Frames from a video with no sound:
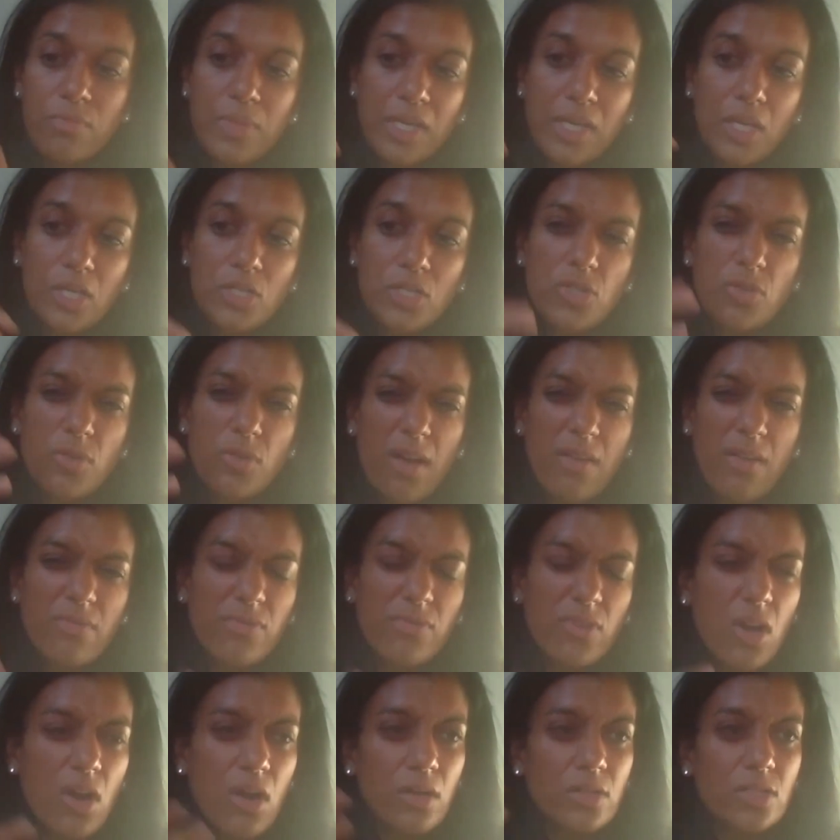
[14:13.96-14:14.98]
because you have
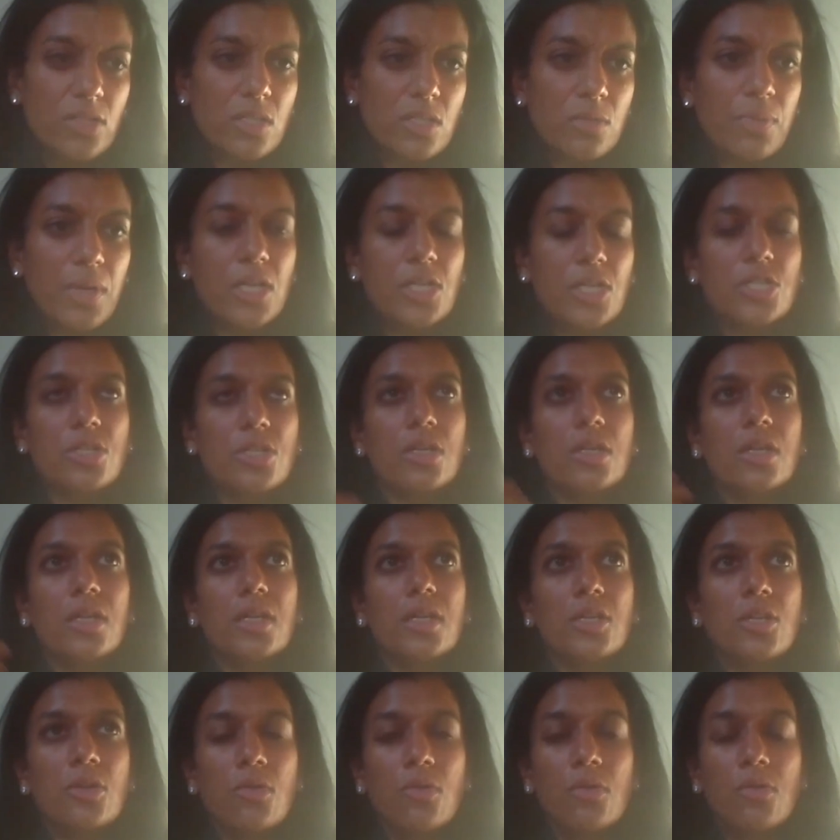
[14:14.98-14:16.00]

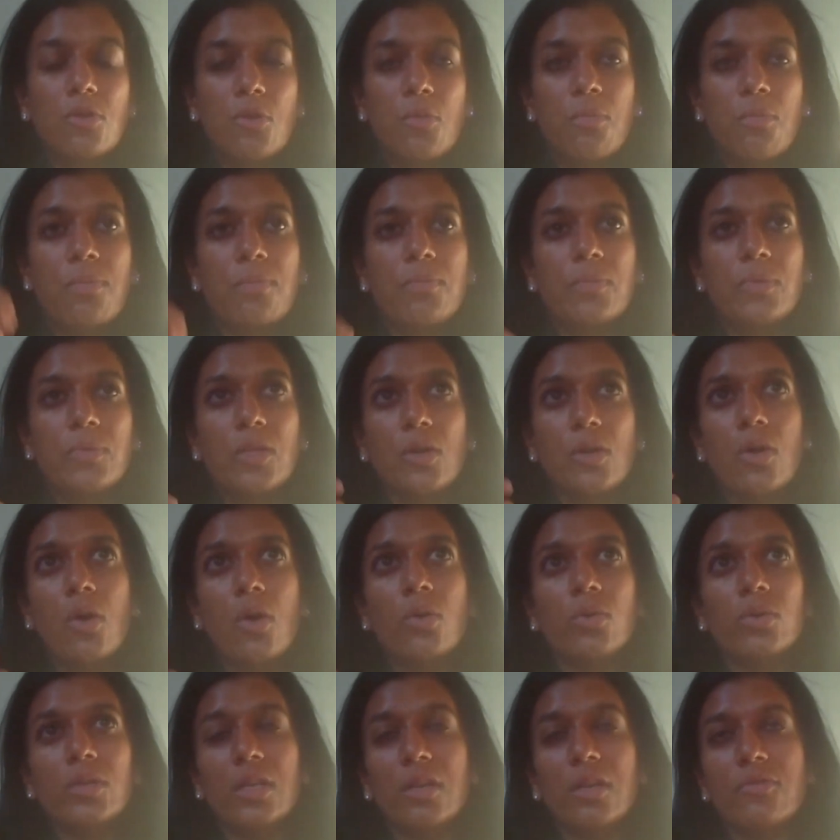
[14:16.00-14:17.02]
constipation, the
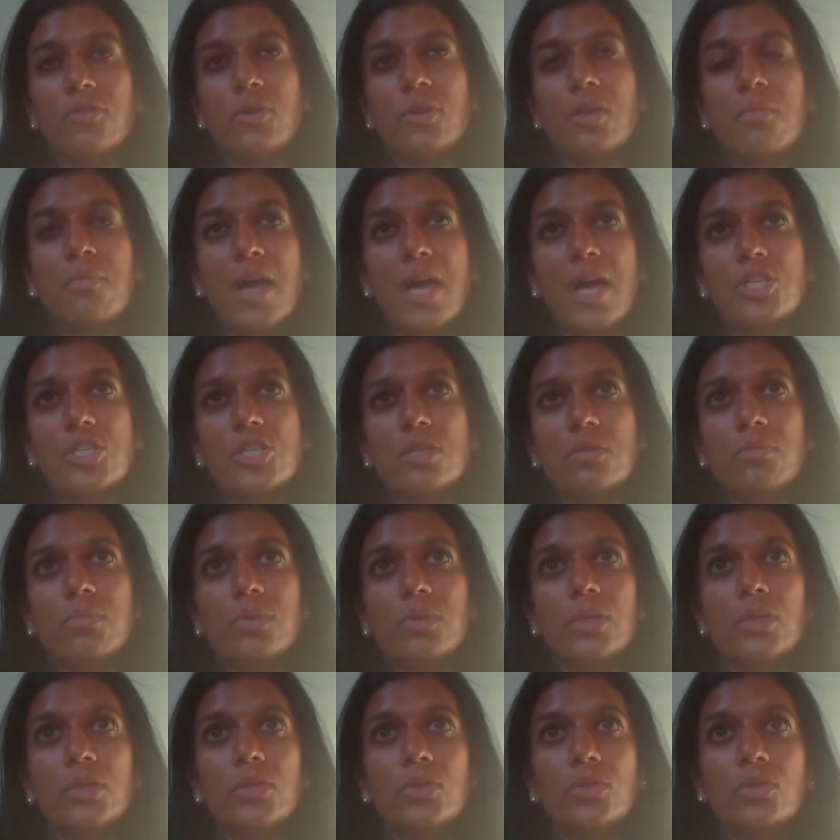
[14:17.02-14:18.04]
colon, if you can imagine a
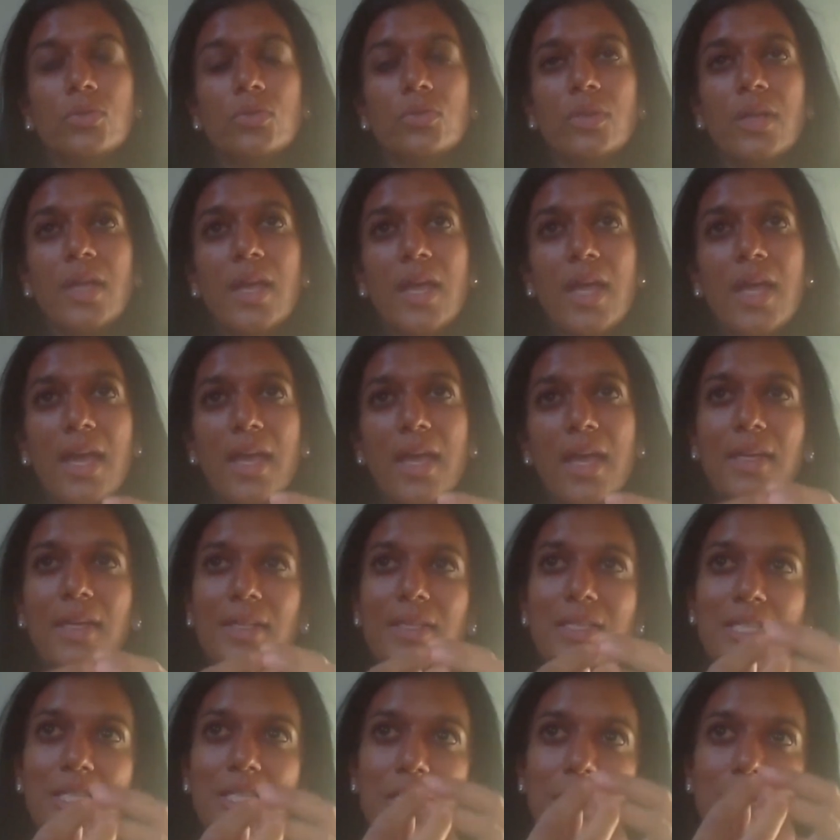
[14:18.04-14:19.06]
balloon, it
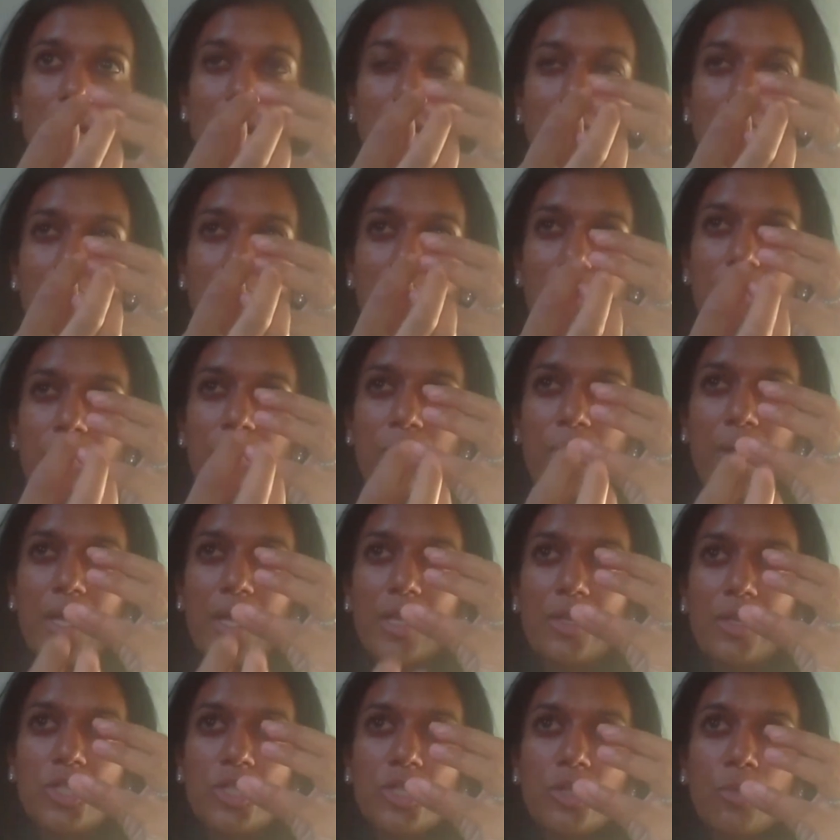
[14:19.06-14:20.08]
gets, it's by
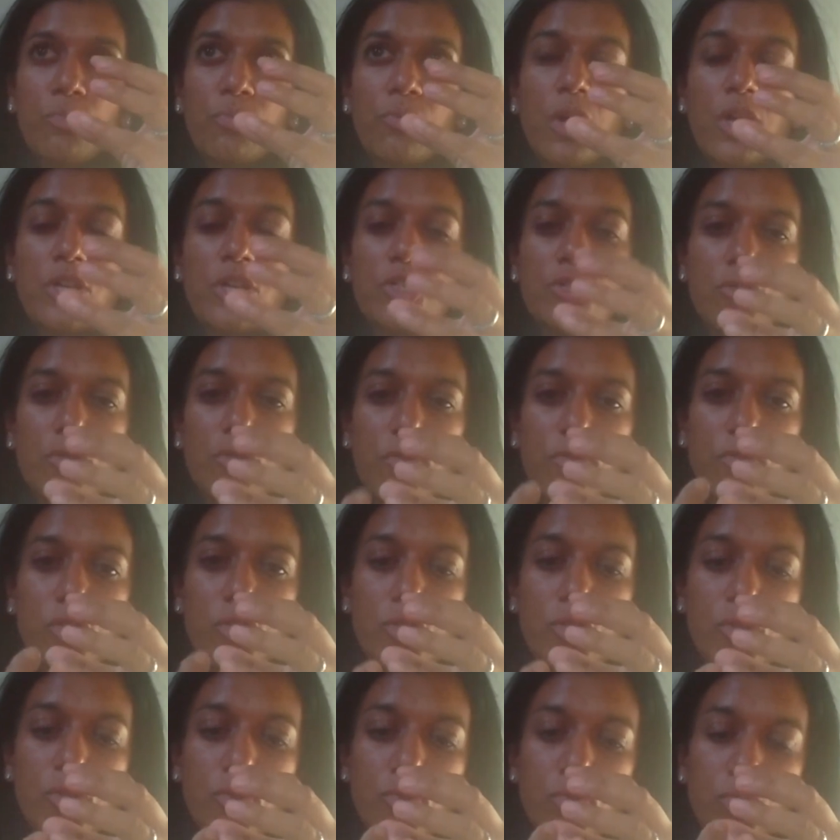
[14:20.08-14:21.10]
the pressure of the
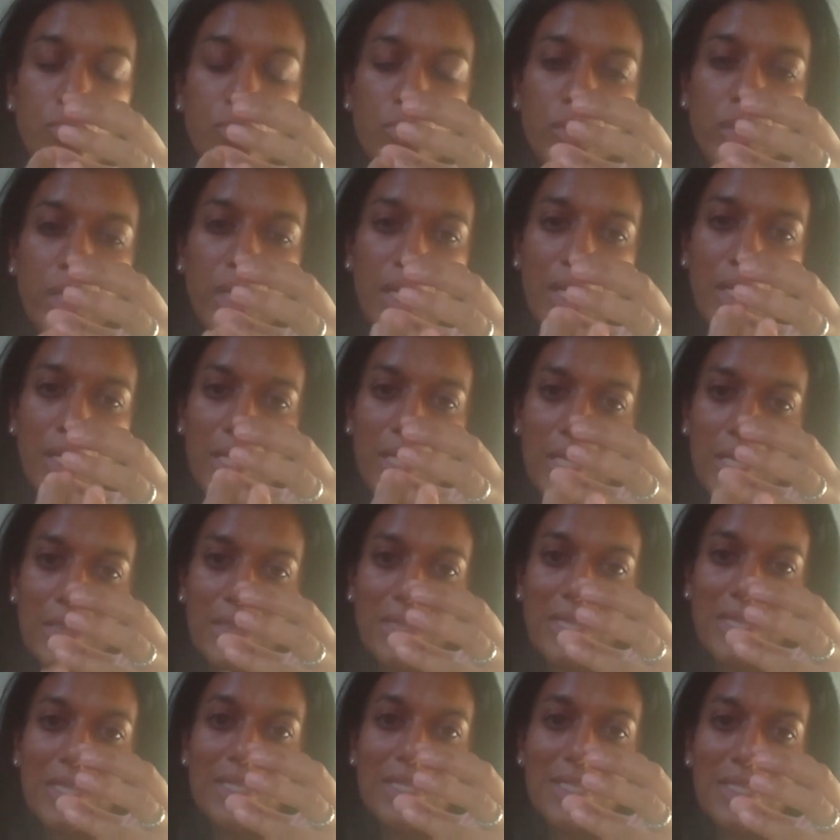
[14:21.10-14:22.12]
stool, it
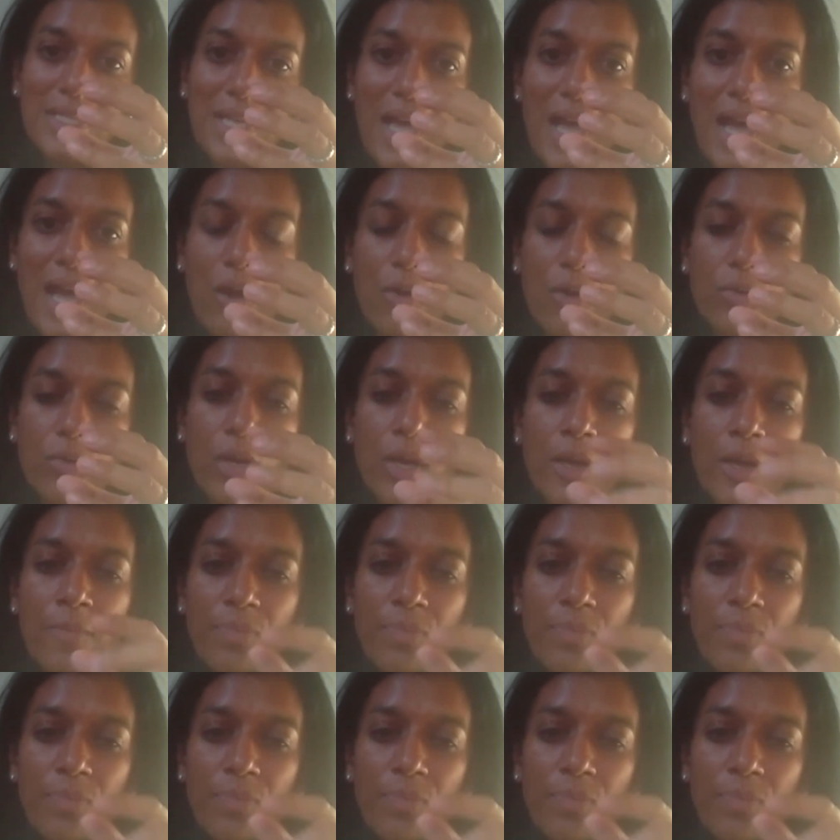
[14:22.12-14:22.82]
thins out.